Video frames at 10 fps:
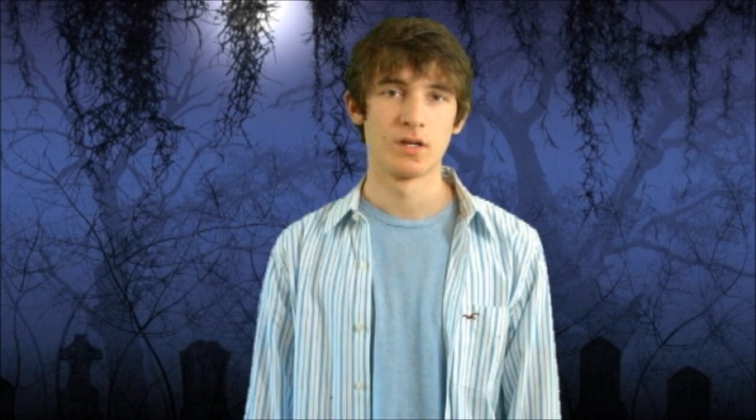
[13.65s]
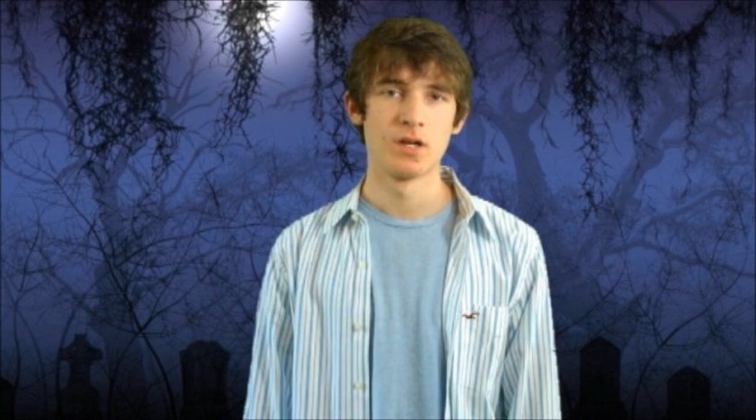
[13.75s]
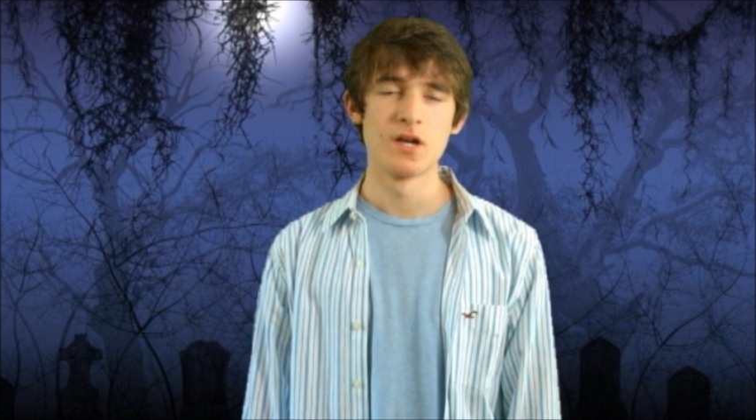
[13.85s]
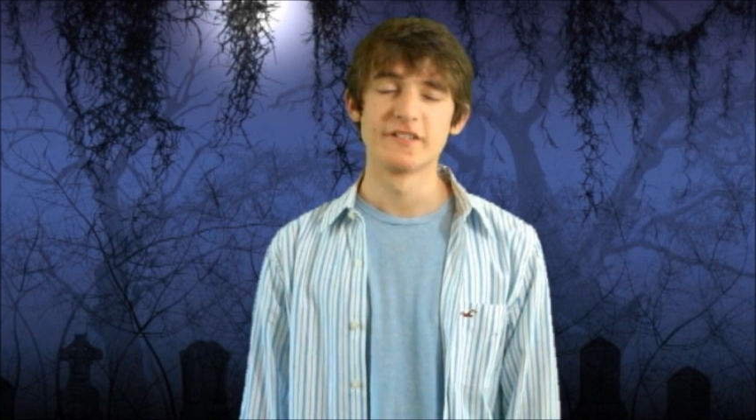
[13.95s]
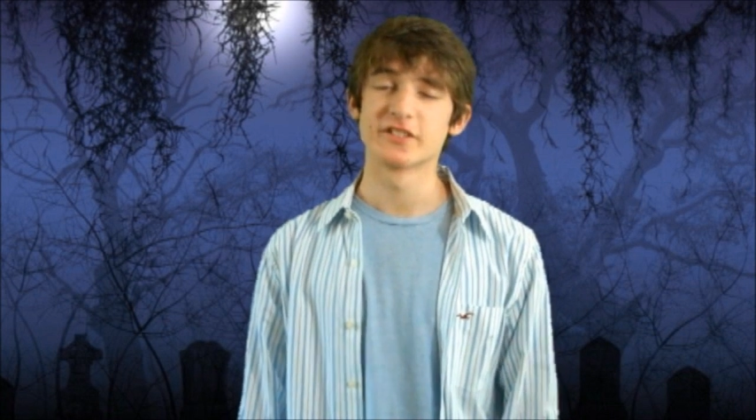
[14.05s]

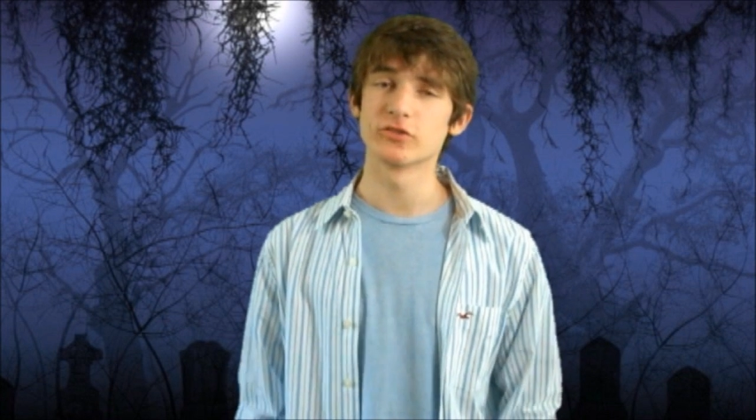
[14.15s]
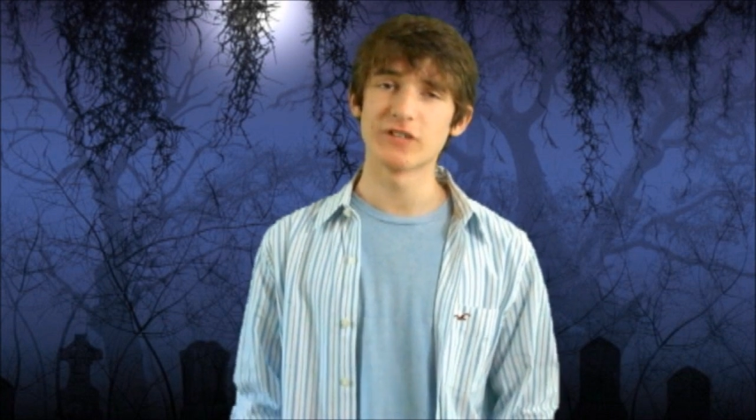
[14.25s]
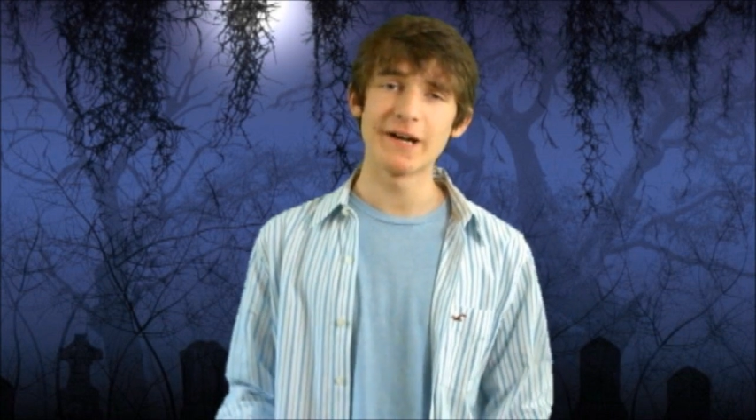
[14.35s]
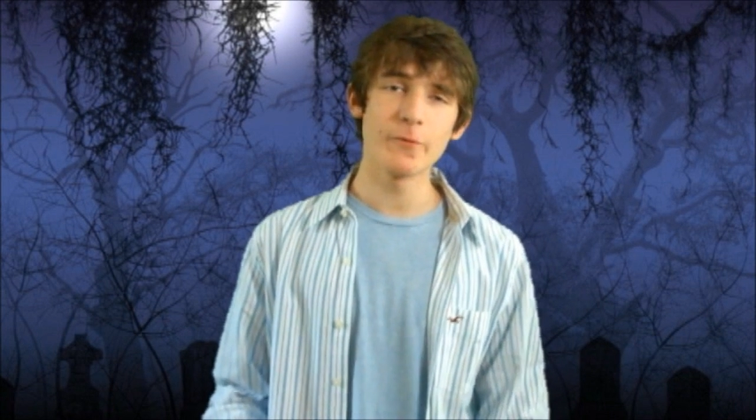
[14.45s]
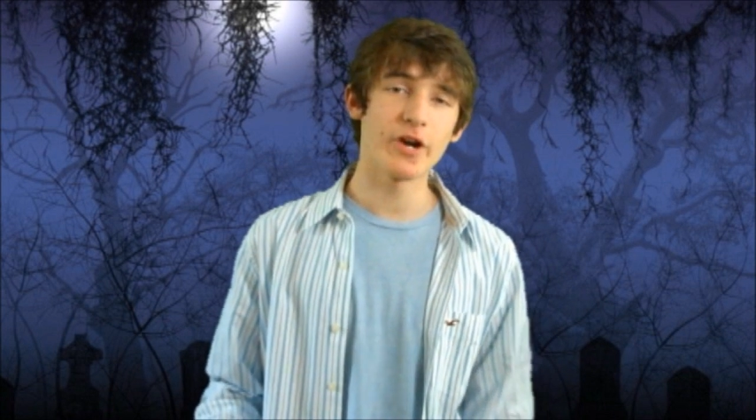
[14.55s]
So around
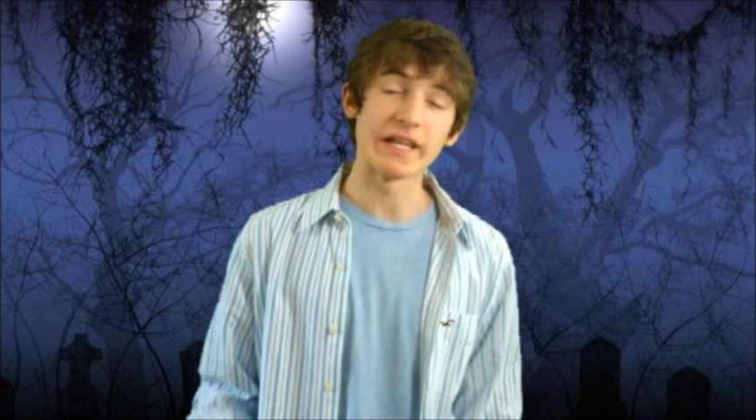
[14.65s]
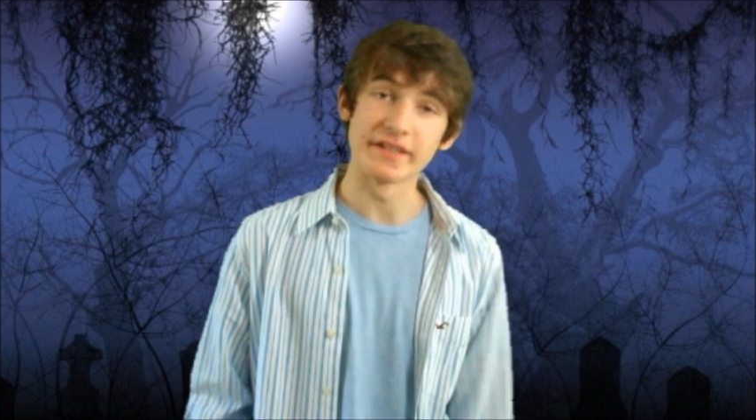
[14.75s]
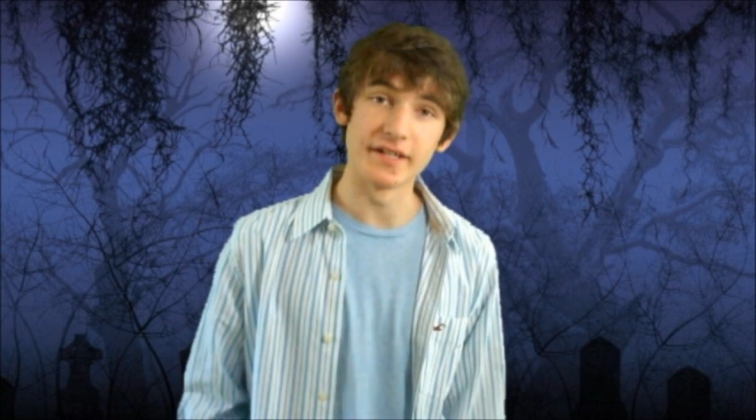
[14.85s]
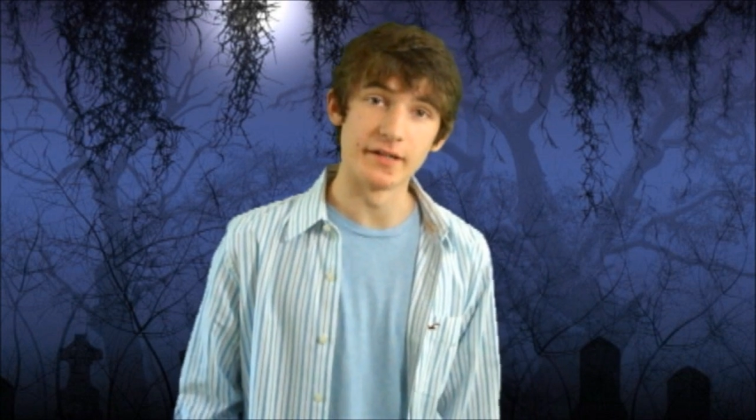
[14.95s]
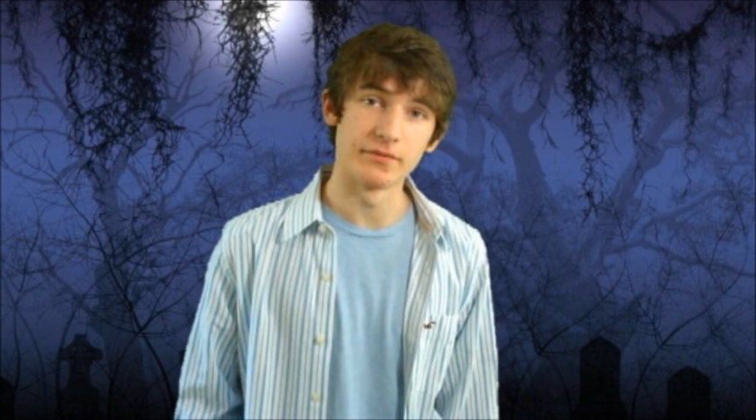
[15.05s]
where I
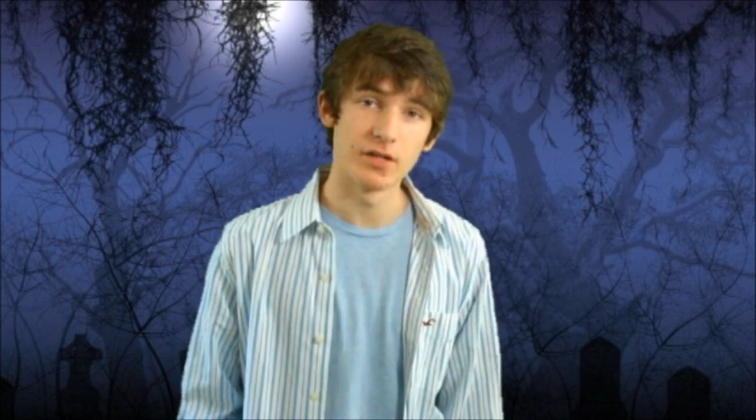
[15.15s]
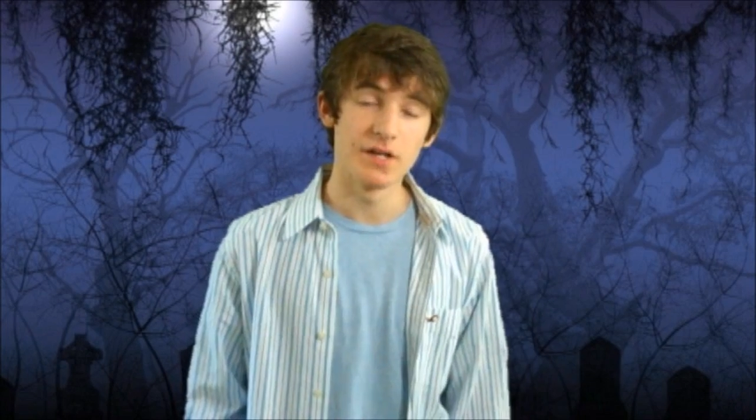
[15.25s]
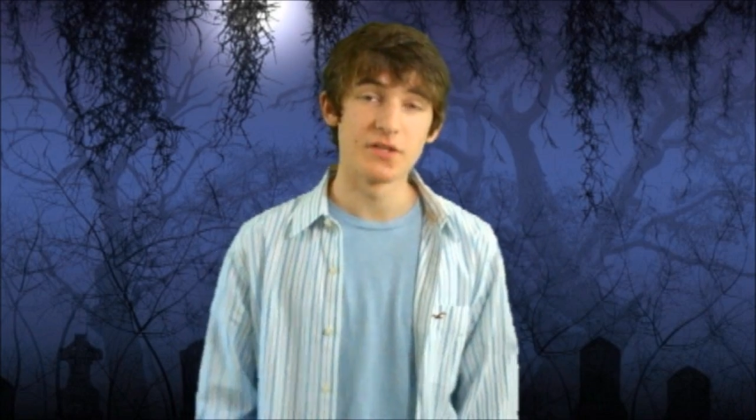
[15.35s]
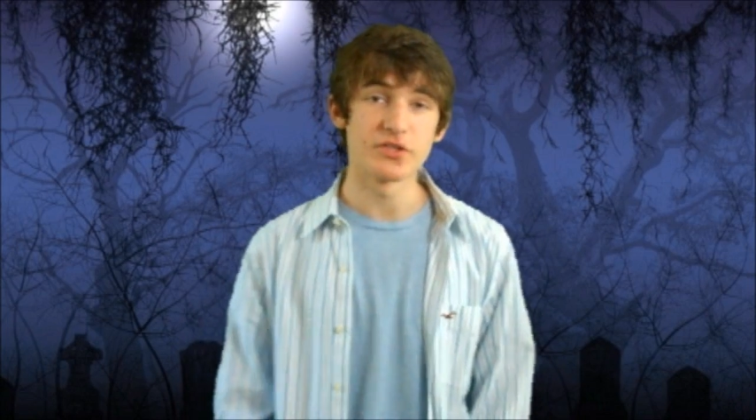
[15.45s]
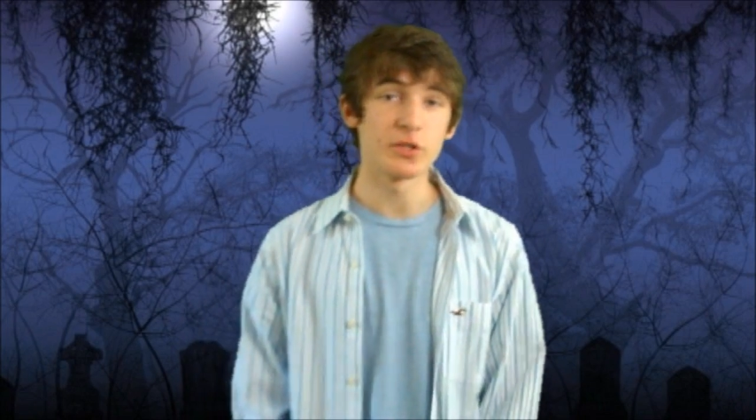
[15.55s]
live,
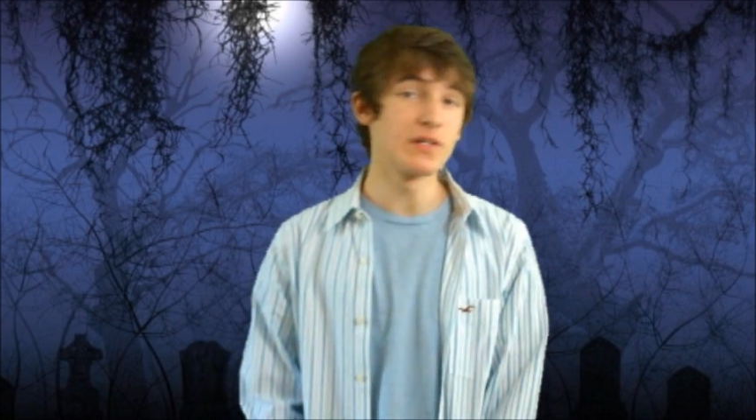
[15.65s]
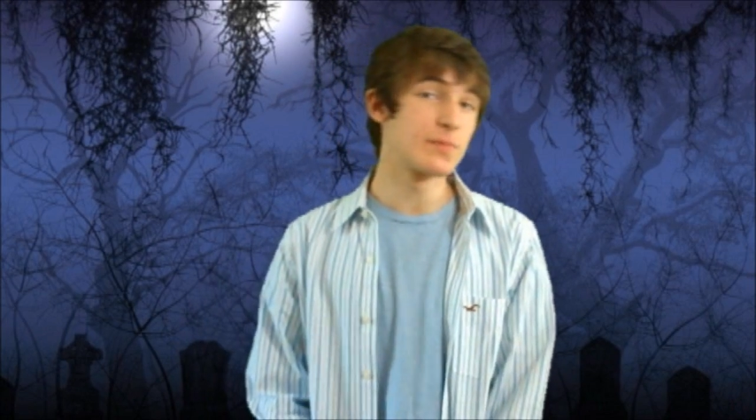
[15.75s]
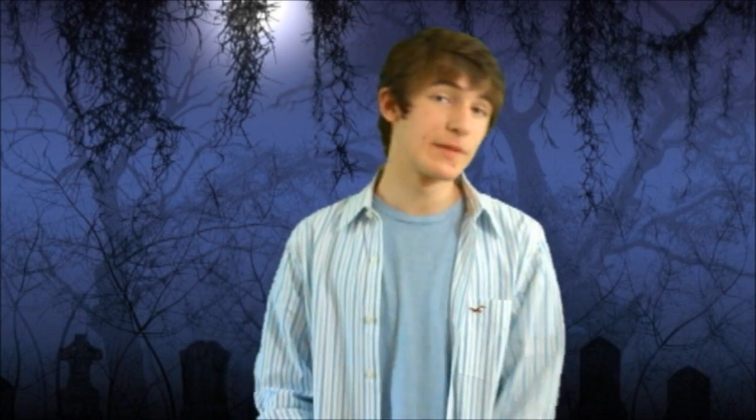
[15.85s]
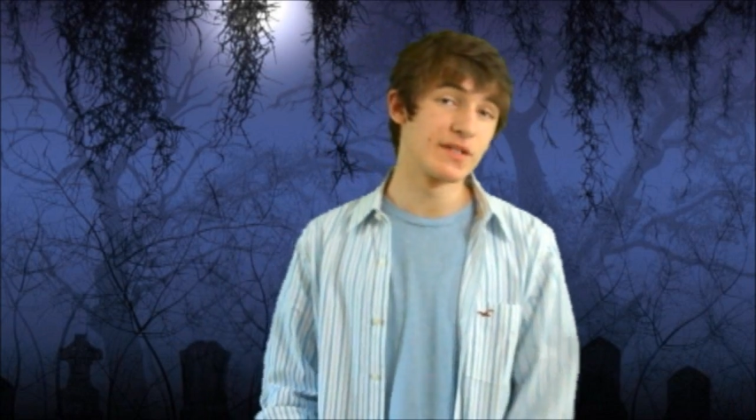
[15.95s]
there's always been this